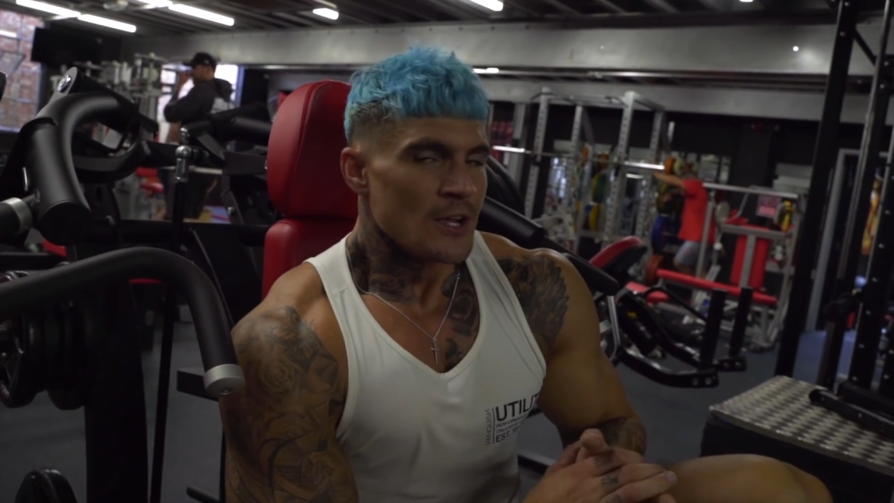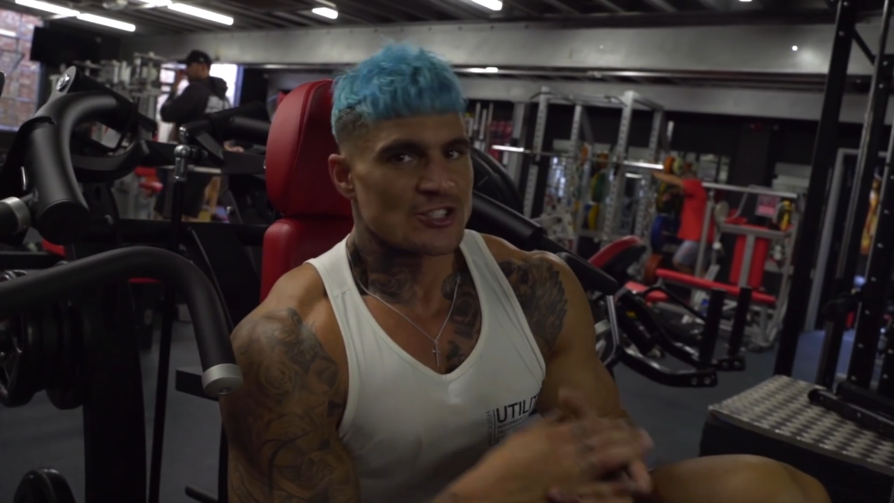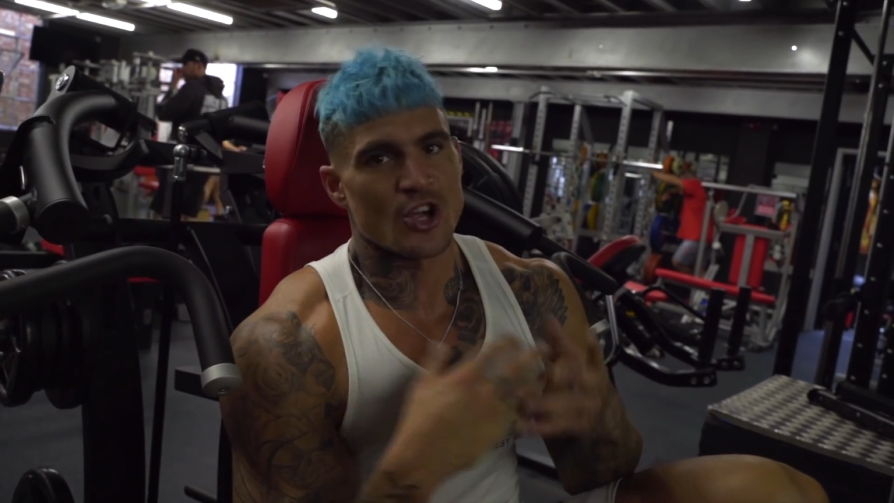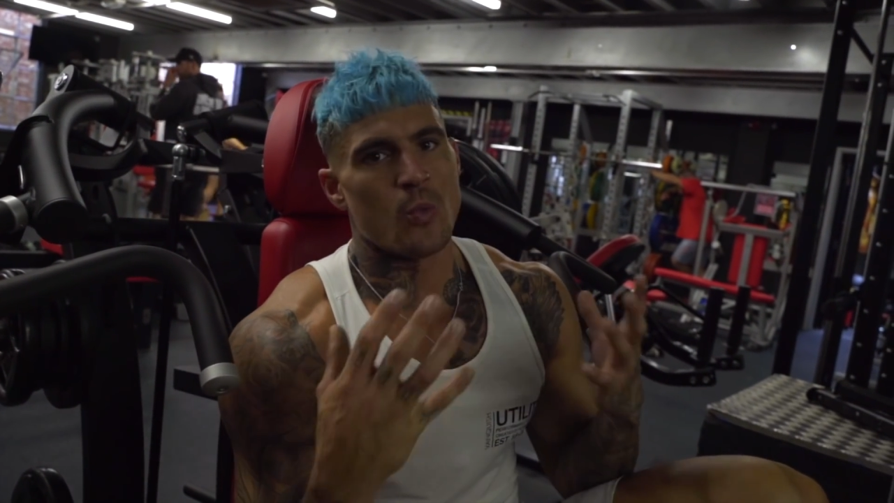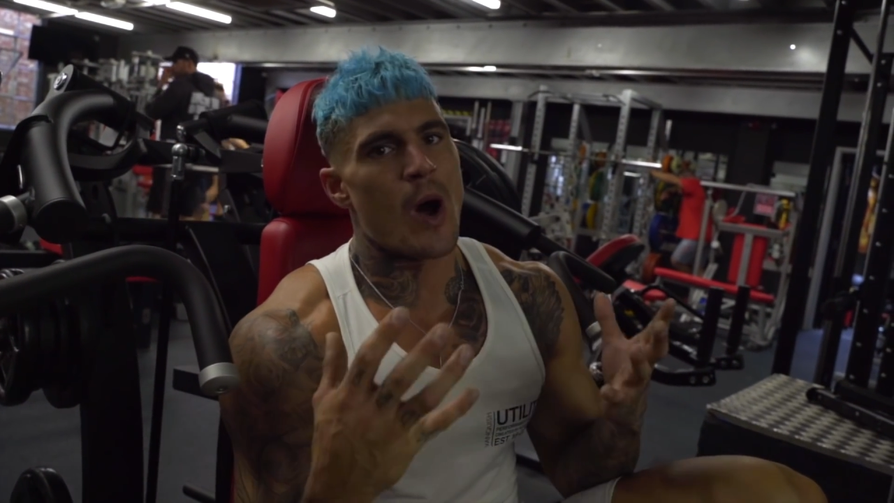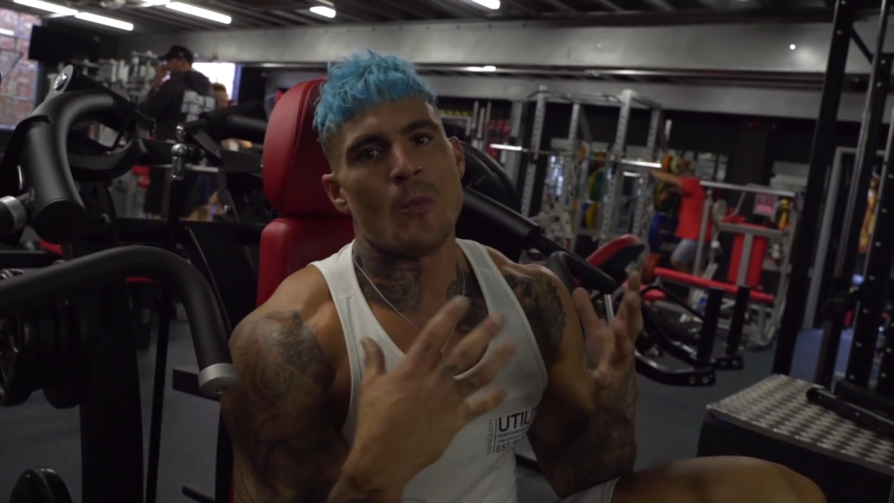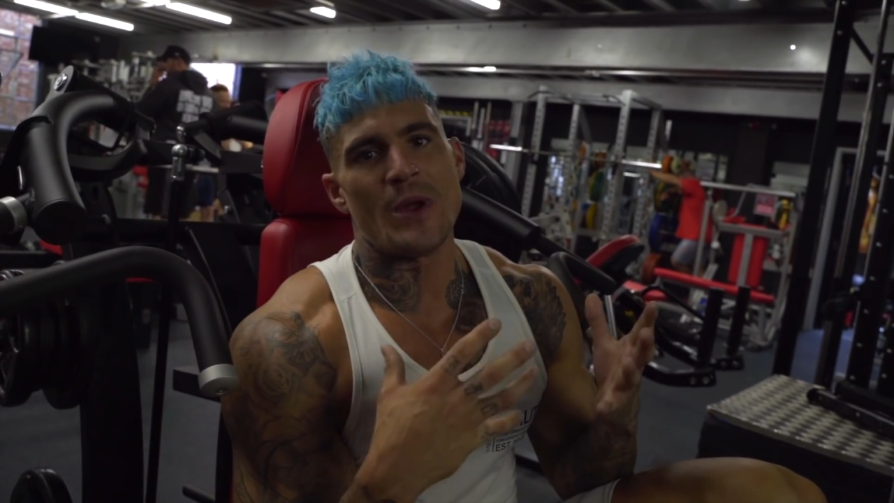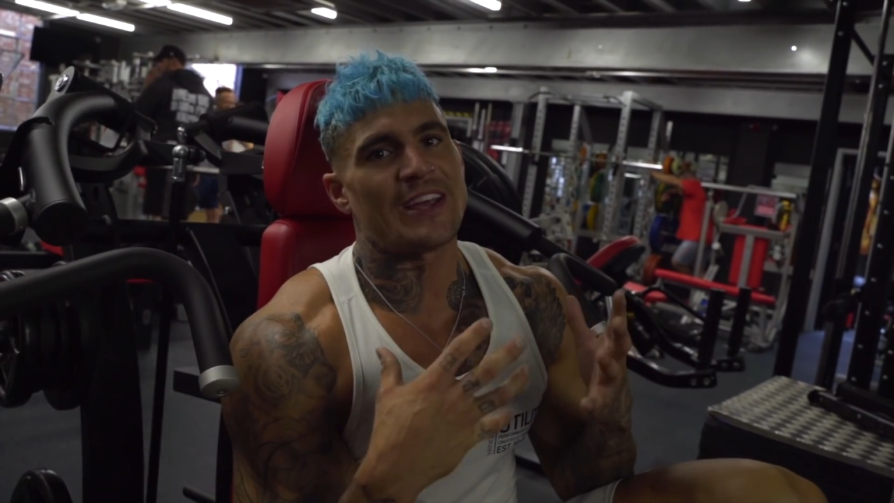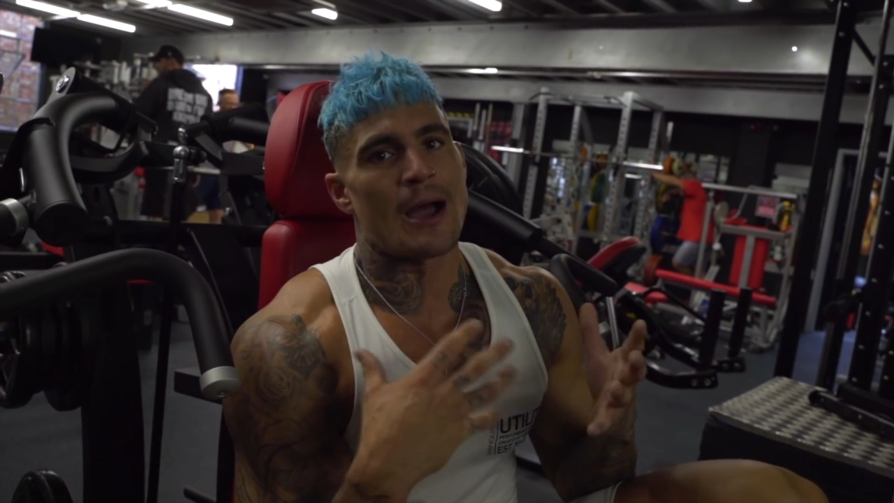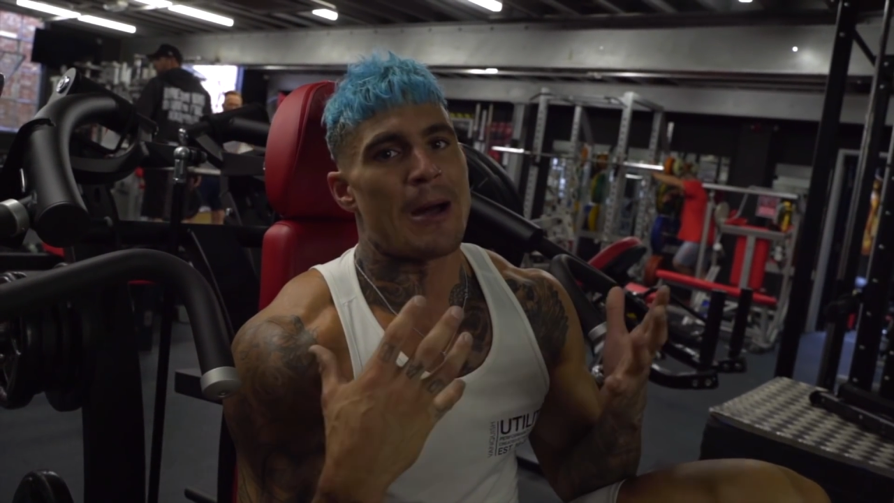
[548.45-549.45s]
So one
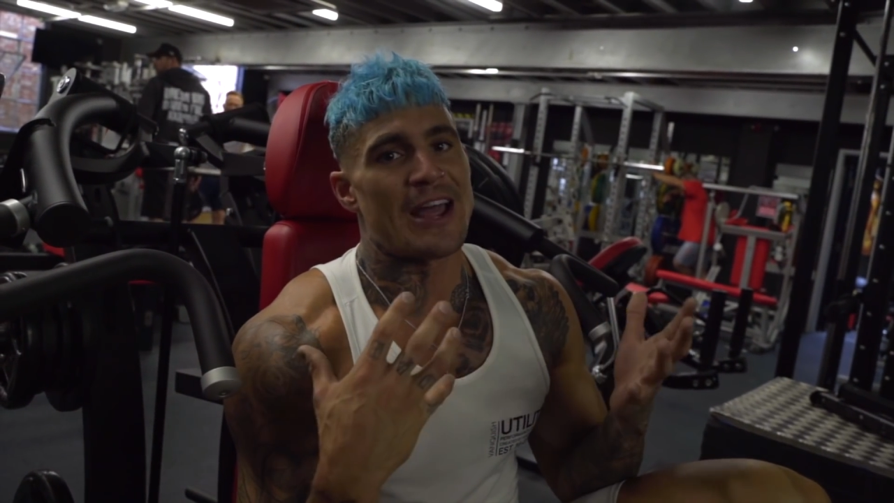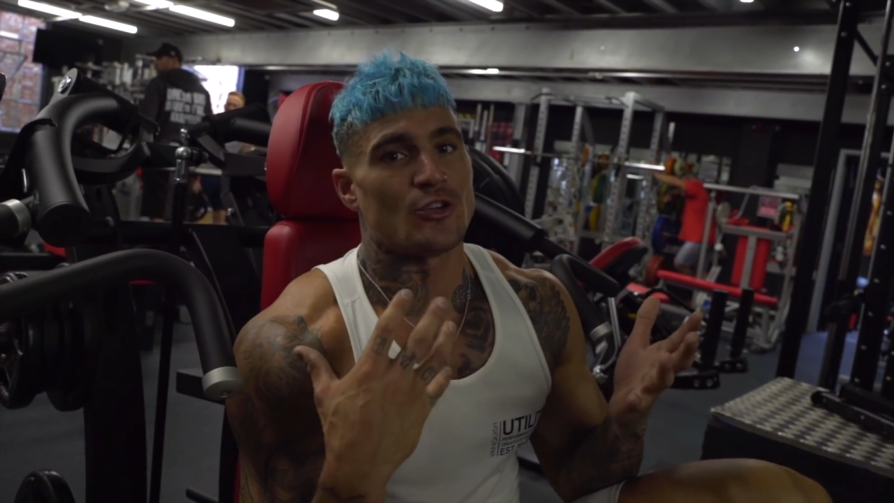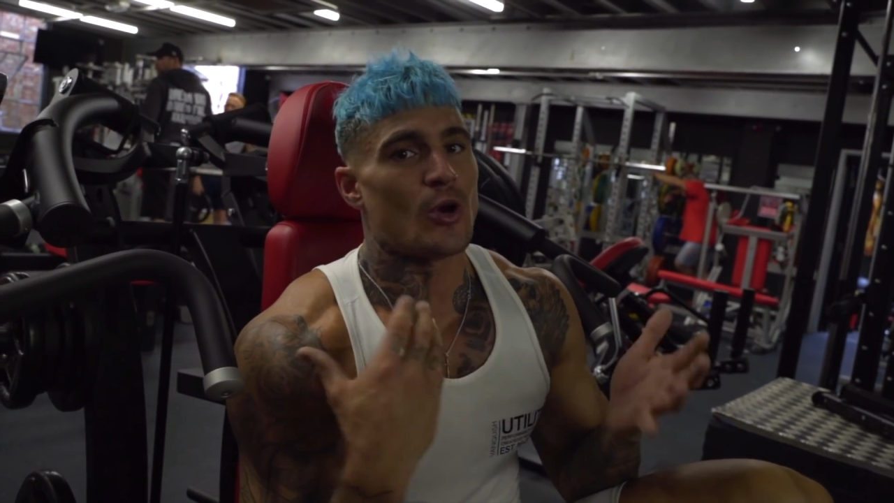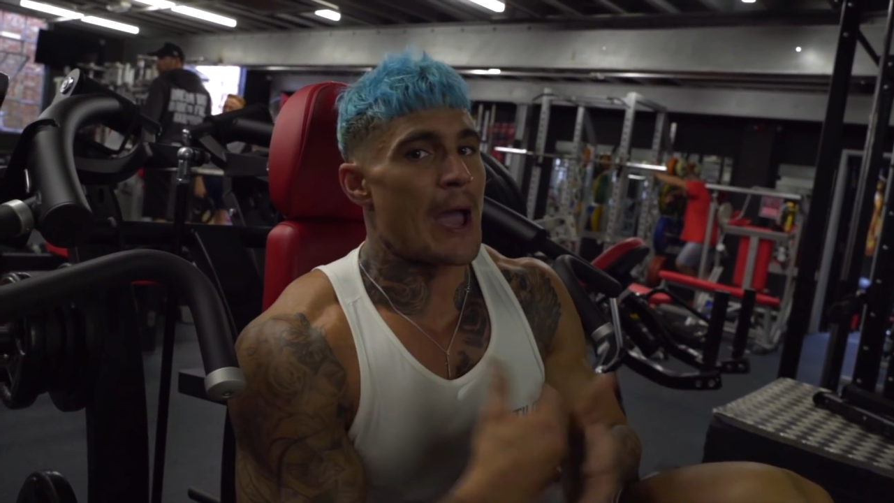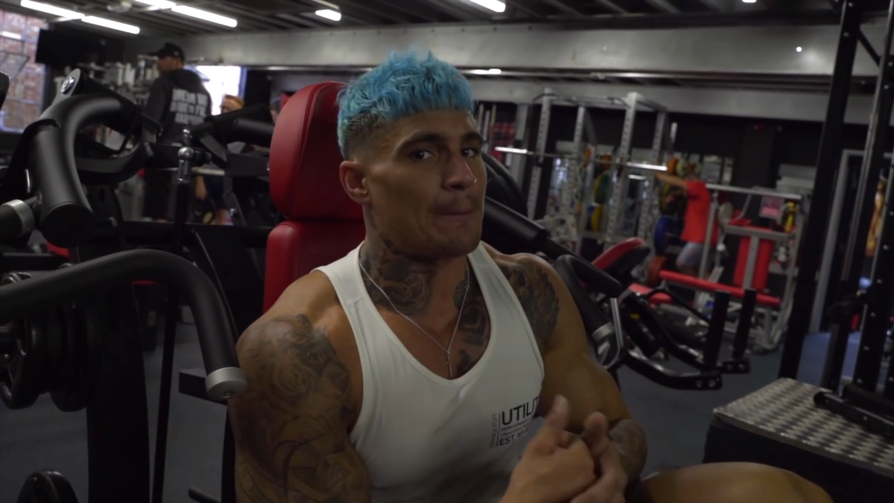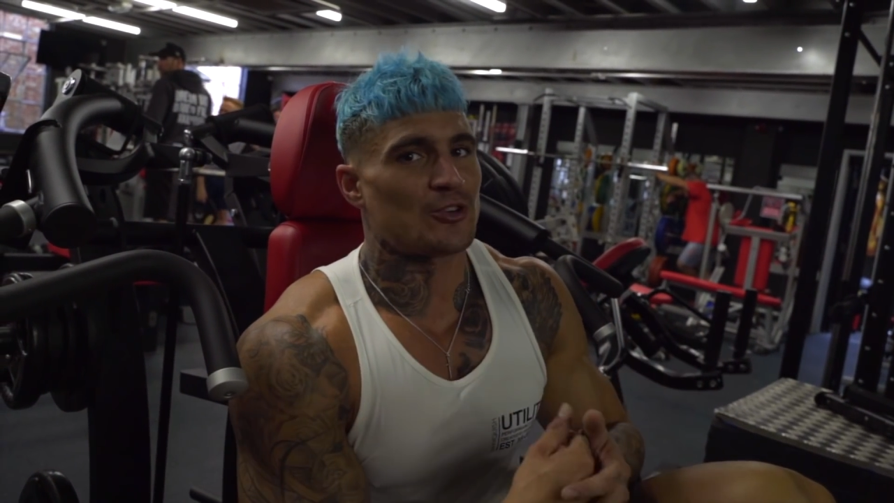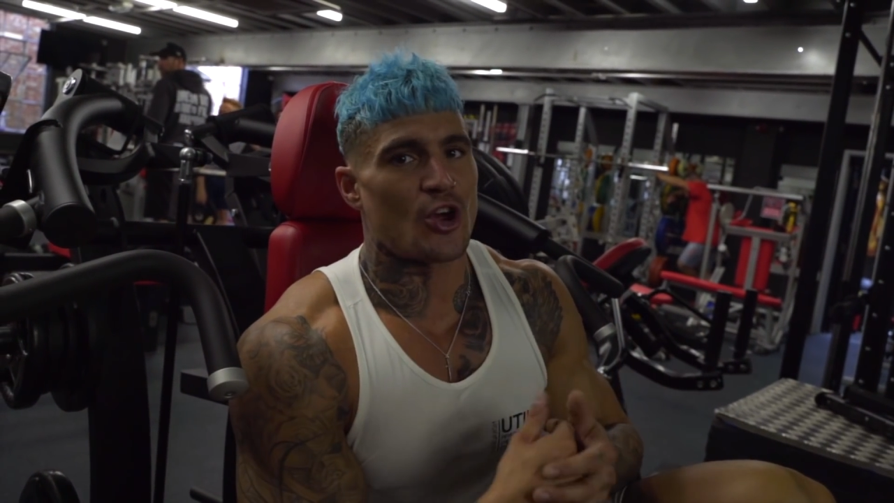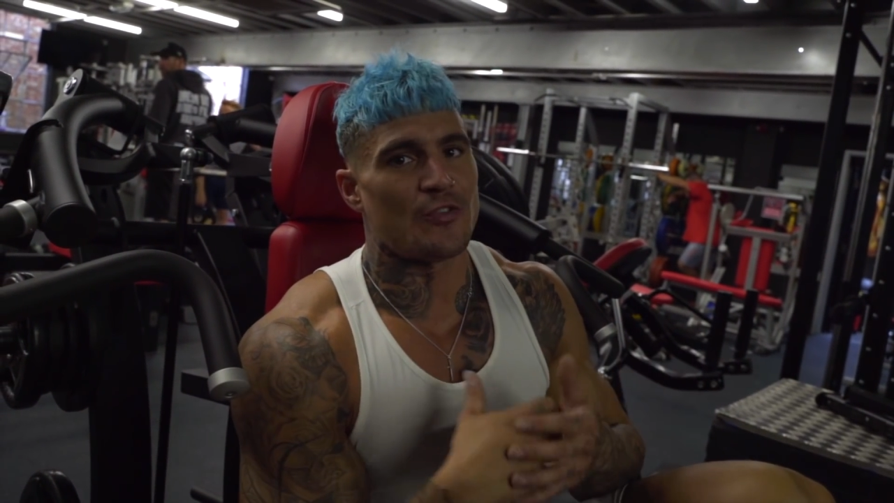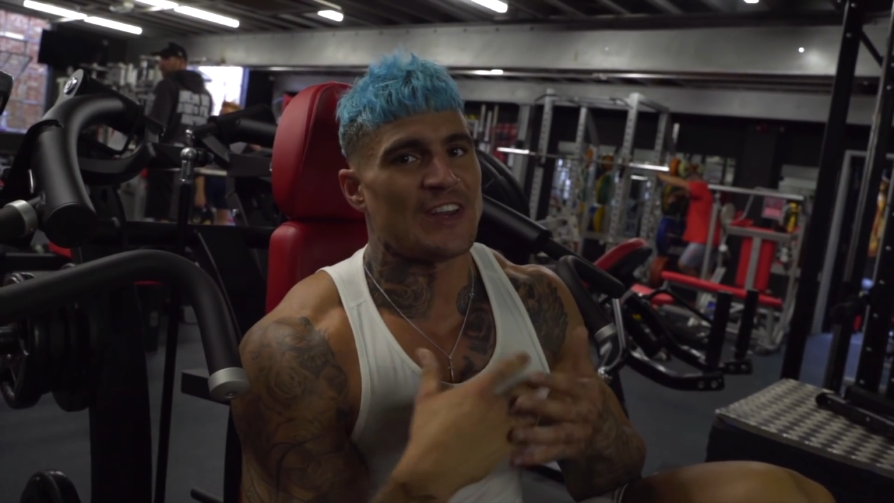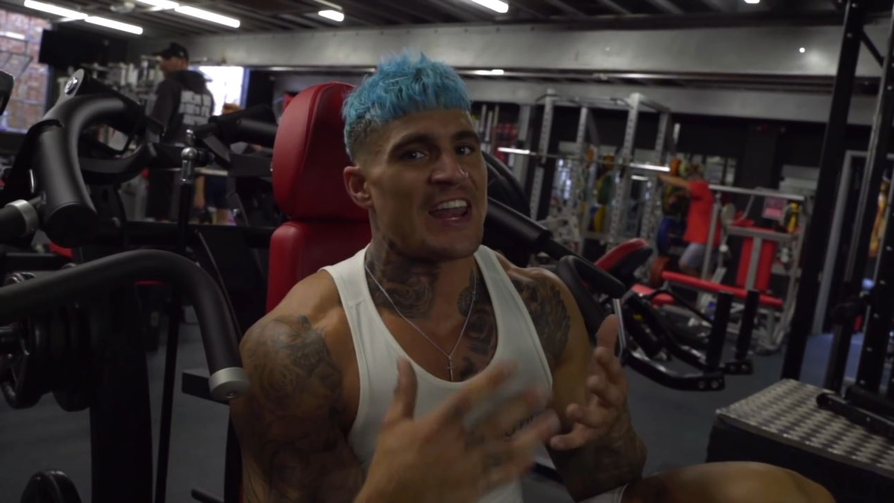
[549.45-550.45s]
week I might do hypertrophy,